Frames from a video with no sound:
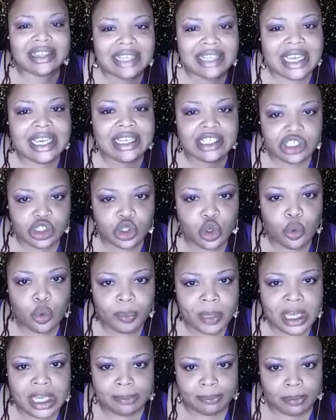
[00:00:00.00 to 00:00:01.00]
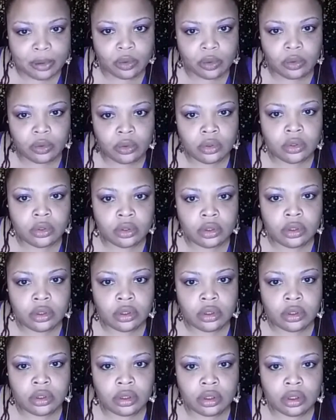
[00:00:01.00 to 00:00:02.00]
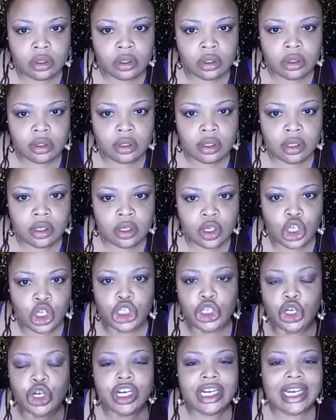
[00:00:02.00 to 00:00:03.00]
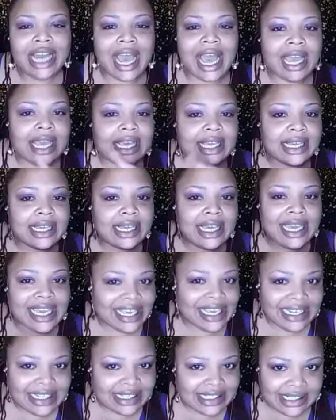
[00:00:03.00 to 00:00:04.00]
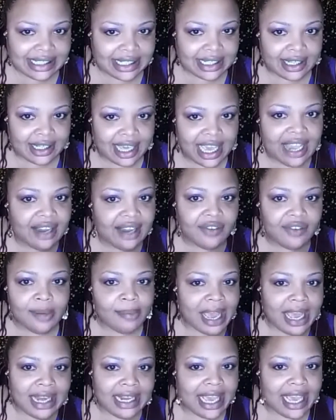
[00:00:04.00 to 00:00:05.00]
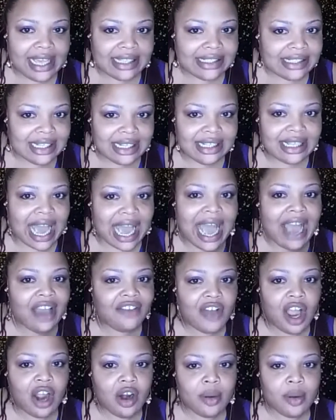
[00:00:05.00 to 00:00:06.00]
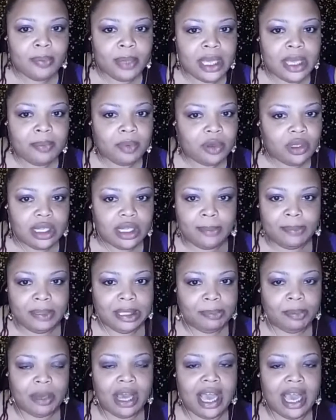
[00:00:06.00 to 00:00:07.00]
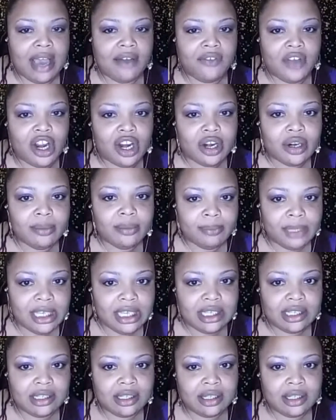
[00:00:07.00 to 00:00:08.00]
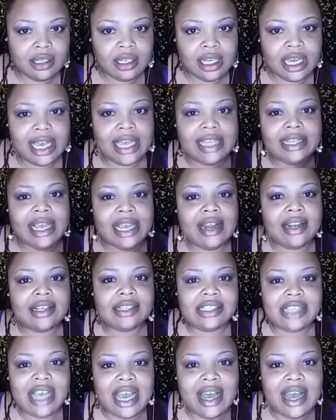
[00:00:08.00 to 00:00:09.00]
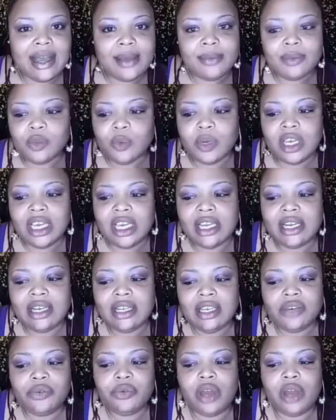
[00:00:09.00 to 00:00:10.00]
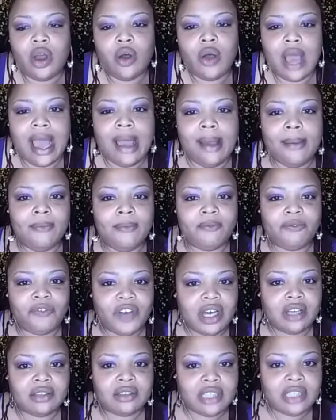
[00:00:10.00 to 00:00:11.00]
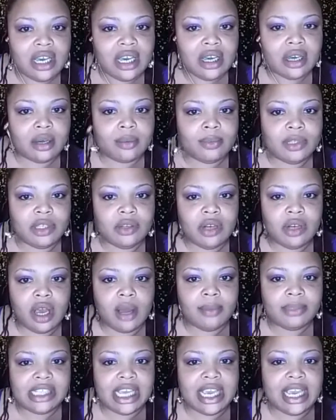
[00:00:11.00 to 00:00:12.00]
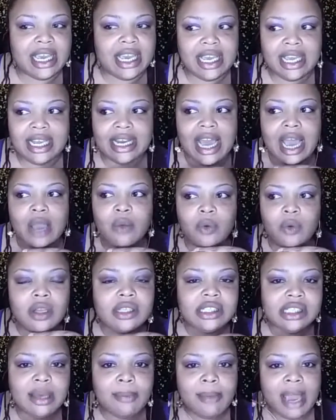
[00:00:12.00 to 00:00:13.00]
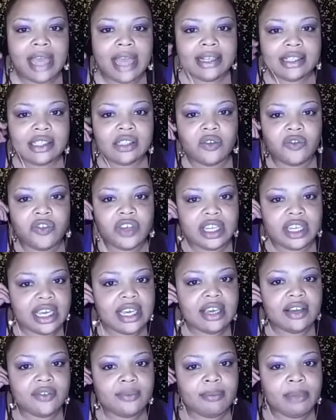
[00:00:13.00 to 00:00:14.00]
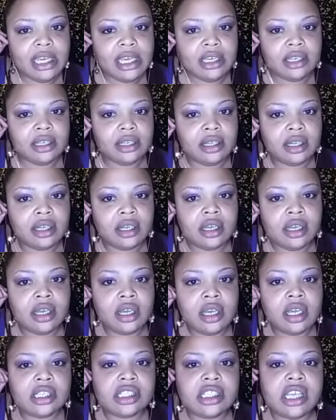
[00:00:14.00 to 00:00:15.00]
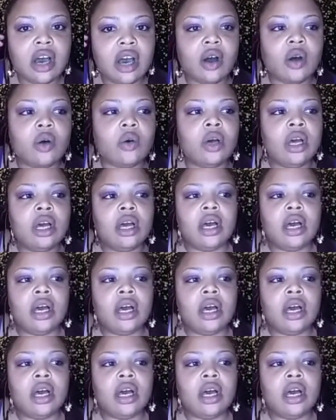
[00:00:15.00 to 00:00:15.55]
things to people. You're not innocent. Everybody has done. I've hurt people and people have hurt me. And there's times when, I fucked up, you know what I'm saying? And I want somebody to forgive me. So